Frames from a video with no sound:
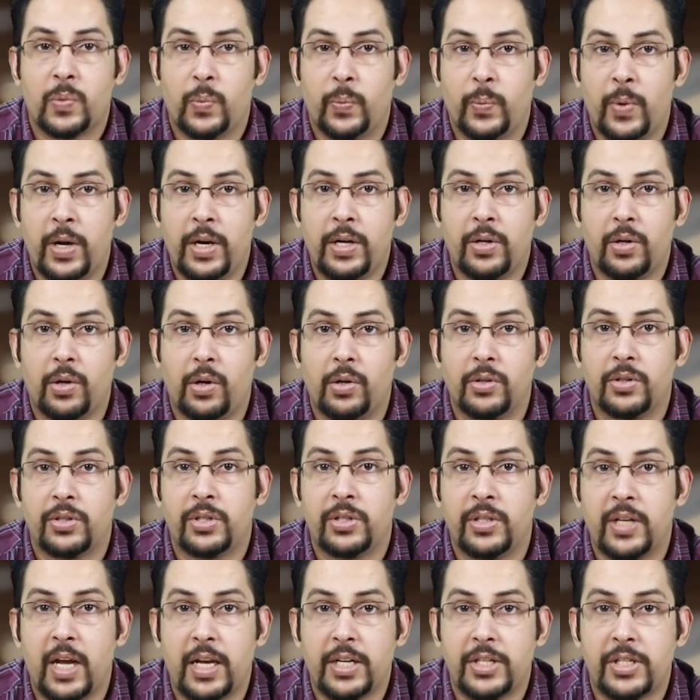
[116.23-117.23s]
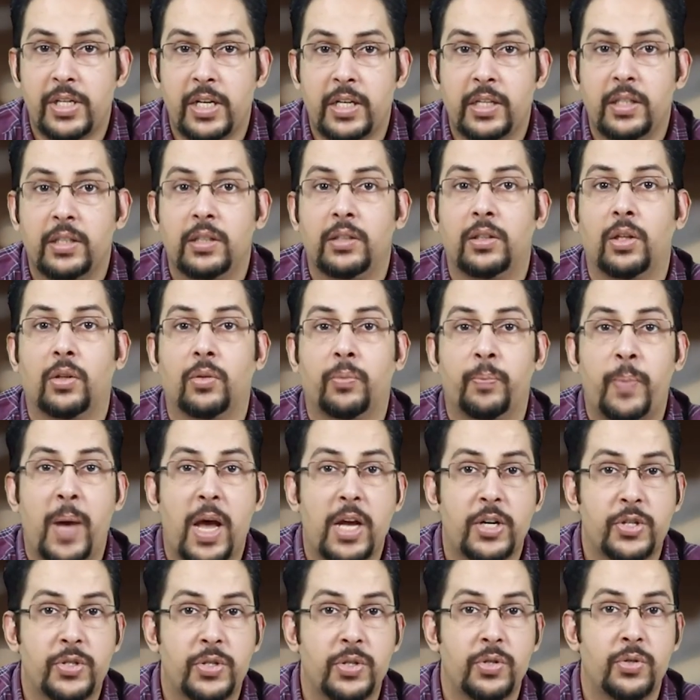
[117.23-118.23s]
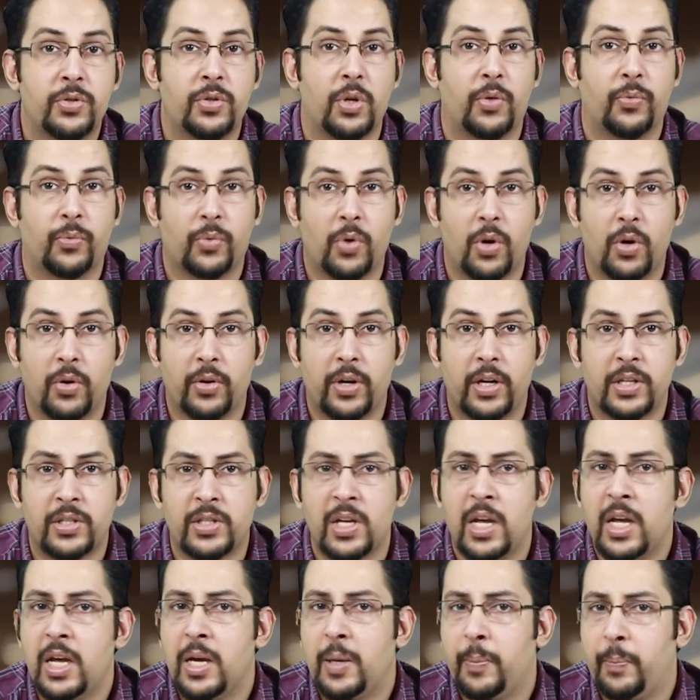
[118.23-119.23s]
went on snatching the bastions of Congress,